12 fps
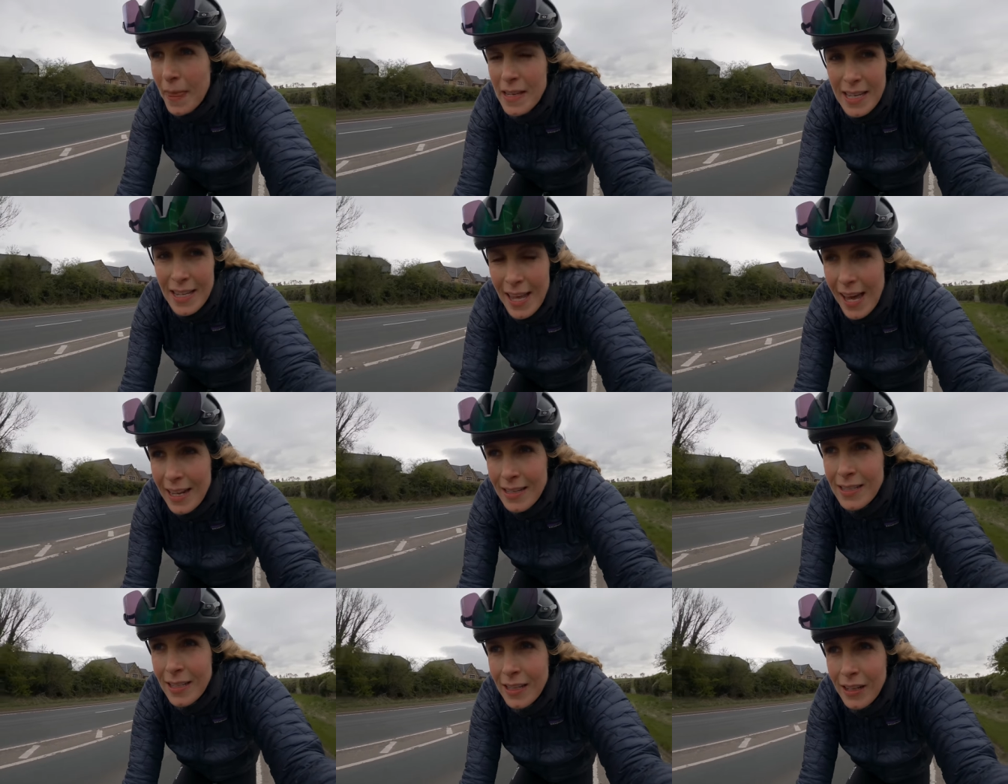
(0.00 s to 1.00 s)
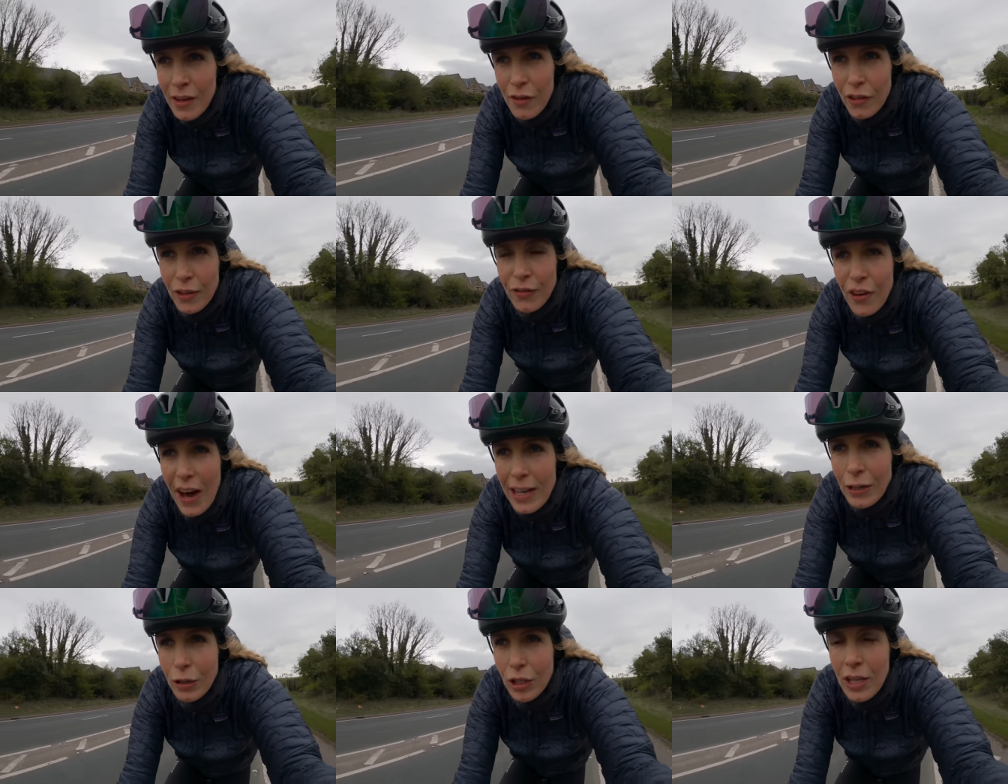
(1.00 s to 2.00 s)
See you at the end for the
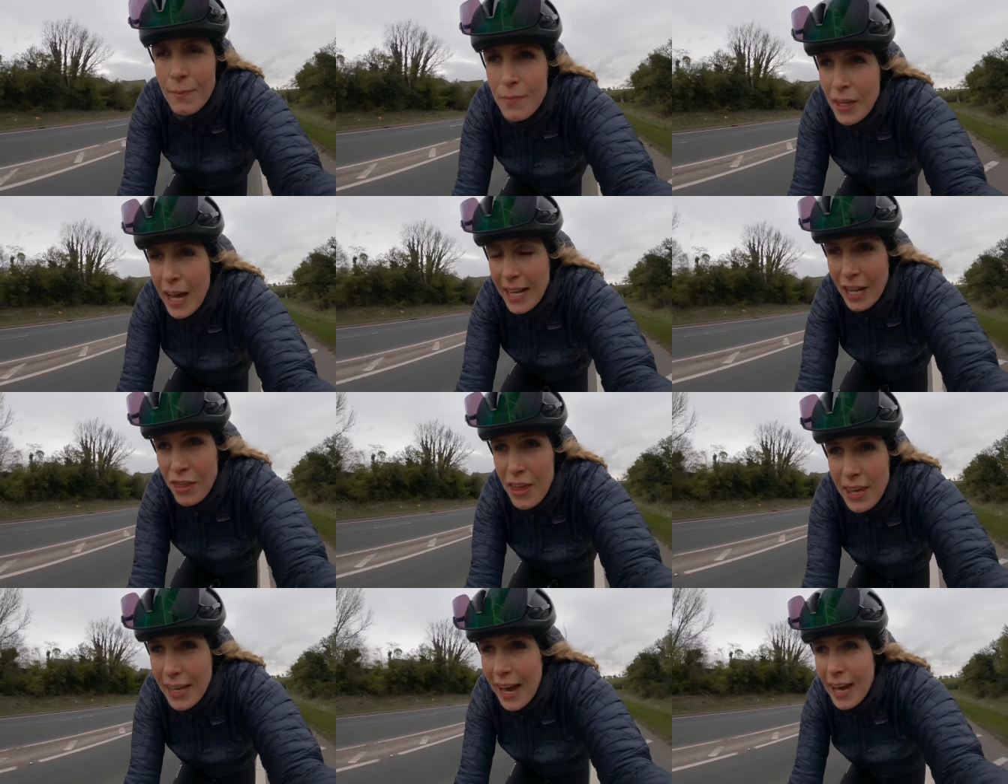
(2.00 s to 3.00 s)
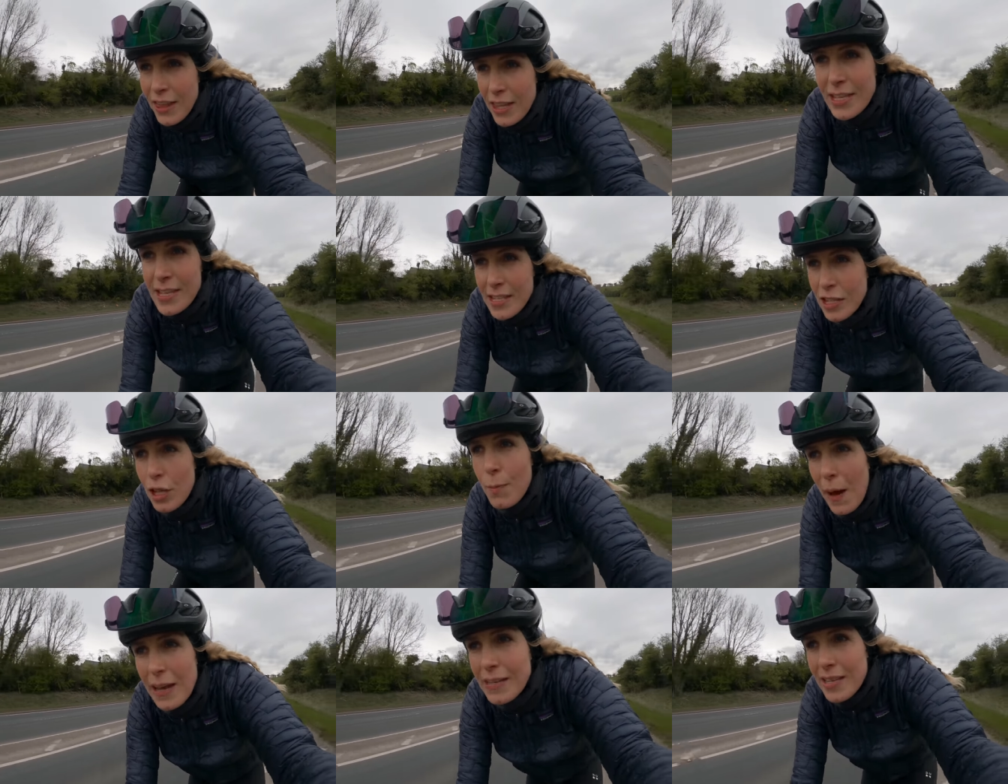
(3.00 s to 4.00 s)
final. And I think, I think this is the
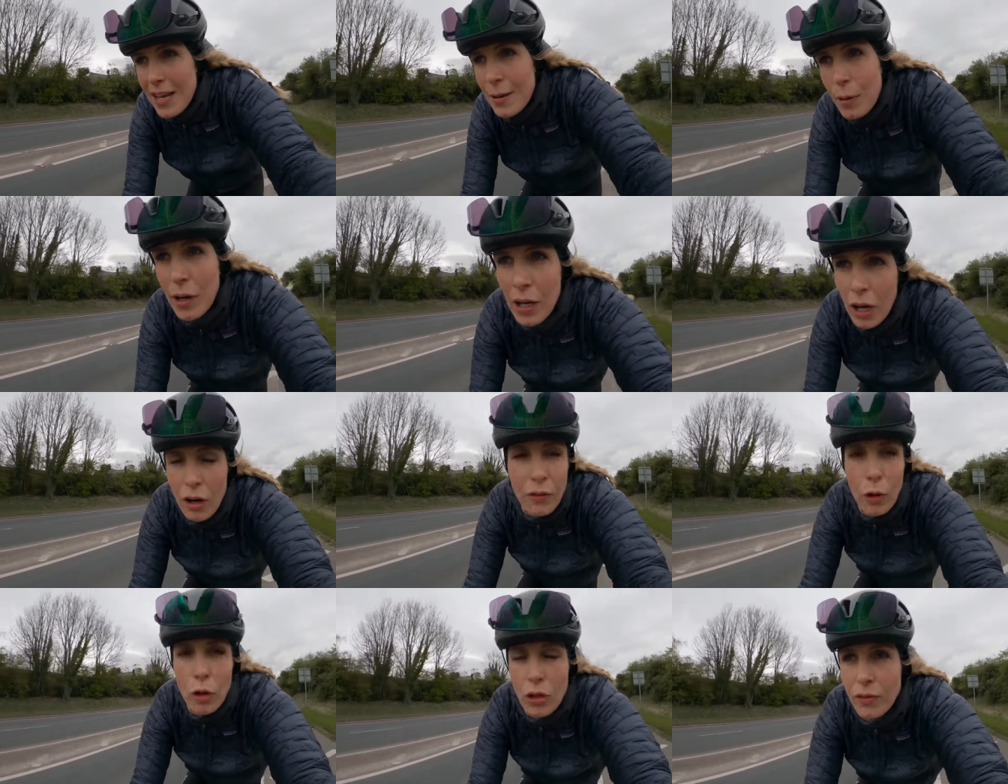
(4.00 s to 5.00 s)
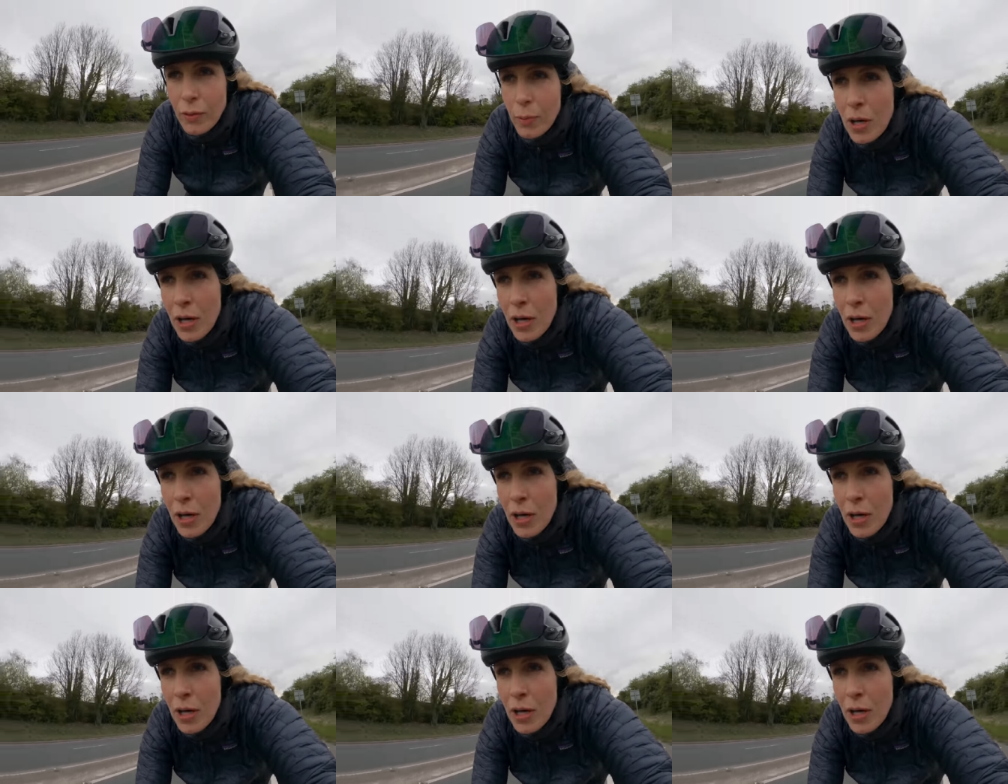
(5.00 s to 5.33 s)
best hit of all of them.